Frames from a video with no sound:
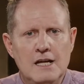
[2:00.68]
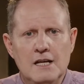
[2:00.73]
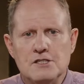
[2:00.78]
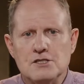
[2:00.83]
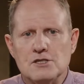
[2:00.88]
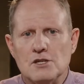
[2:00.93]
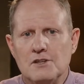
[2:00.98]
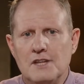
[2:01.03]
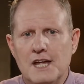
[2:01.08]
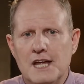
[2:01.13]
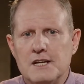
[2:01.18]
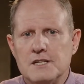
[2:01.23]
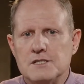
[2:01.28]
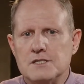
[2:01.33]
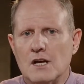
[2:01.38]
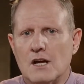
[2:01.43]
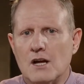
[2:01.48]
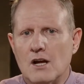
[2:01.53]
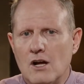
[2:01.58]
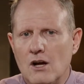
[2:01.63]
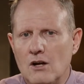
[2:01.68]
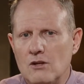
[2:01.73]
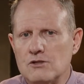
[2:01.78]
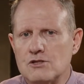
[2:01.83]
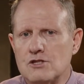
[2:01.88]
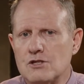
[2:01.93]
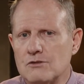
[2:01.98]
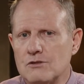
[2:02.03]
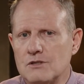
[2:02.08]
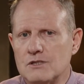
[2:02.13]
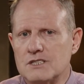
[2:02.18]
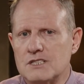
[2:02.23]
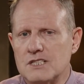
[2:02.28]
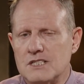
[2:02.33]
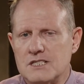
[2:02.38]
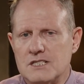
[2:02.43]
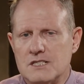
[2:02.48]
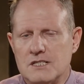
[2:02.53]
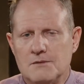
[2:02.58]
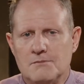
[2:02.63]
So that is a cultural
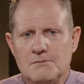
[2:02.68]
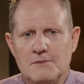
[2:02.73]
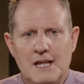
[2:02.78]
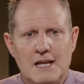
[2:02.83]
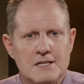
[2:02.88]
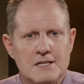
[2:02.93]
system